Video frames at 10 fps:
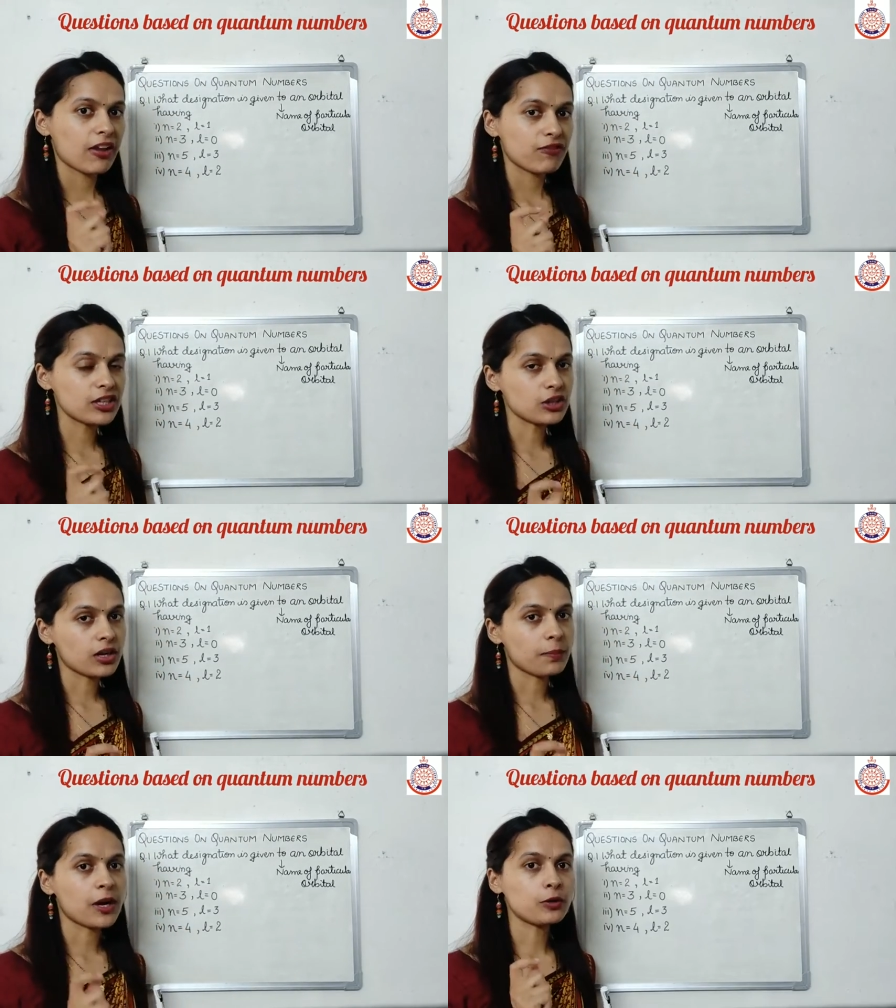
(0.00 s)
If we
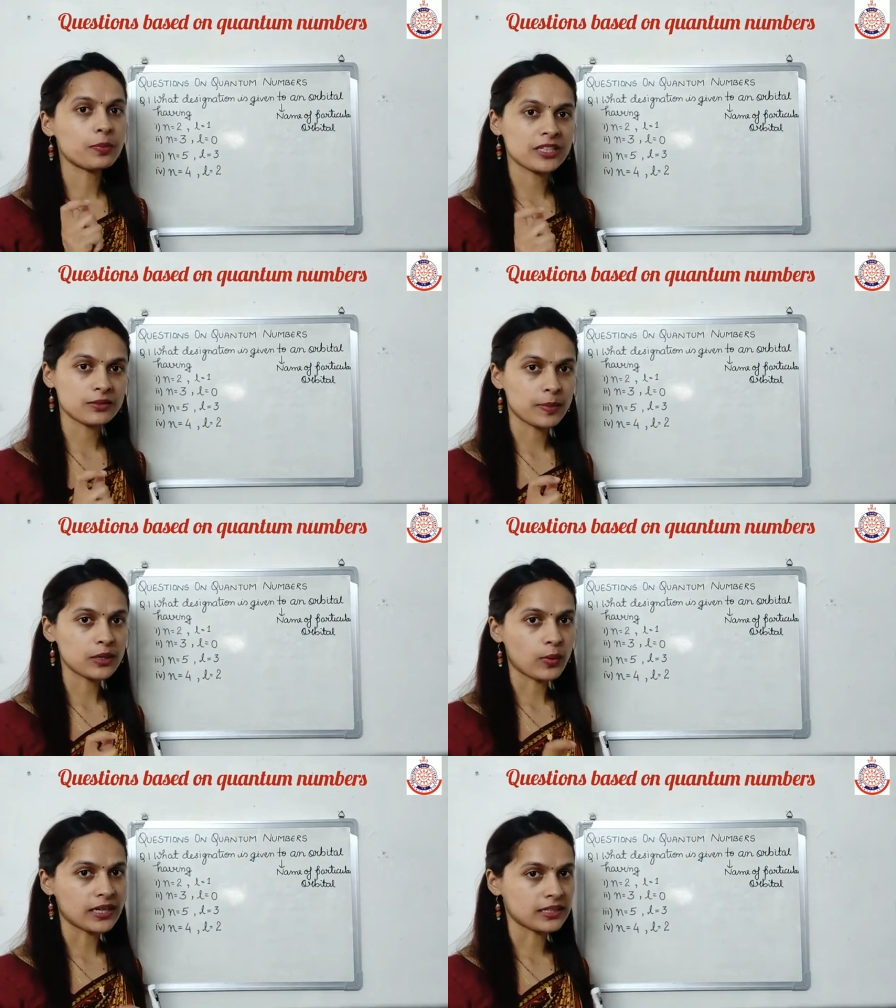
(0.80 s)
talk about
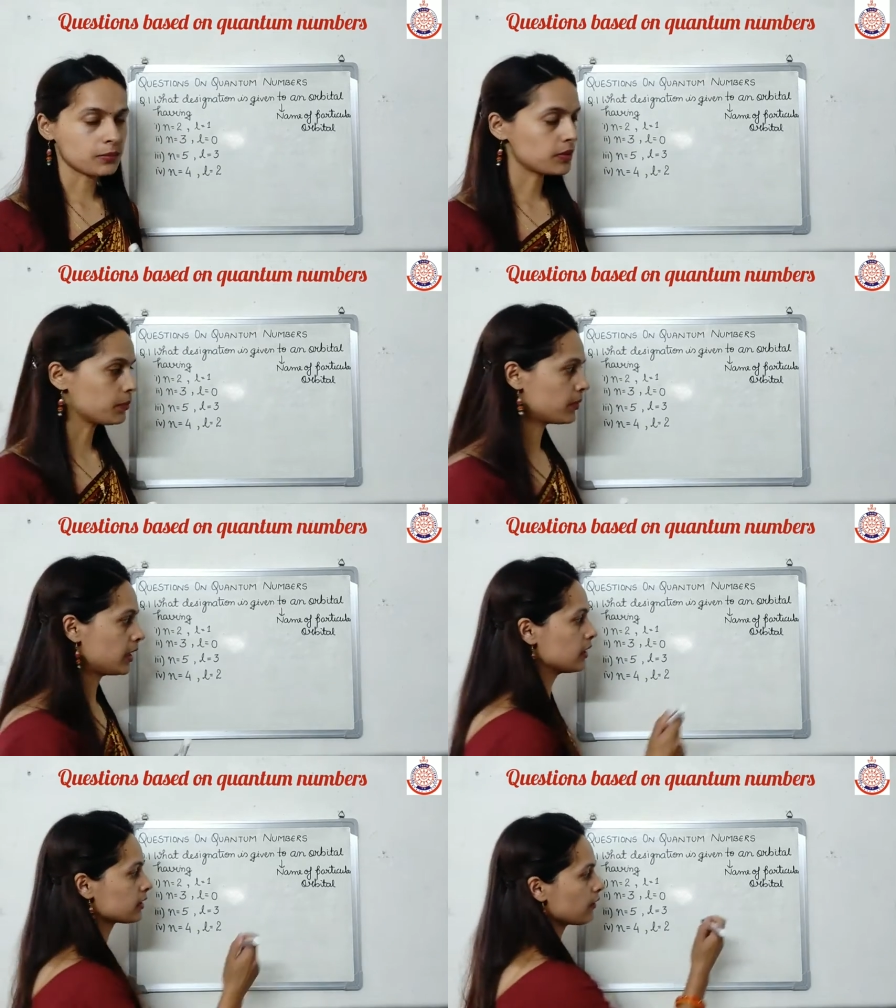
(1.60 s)
principal quantum number,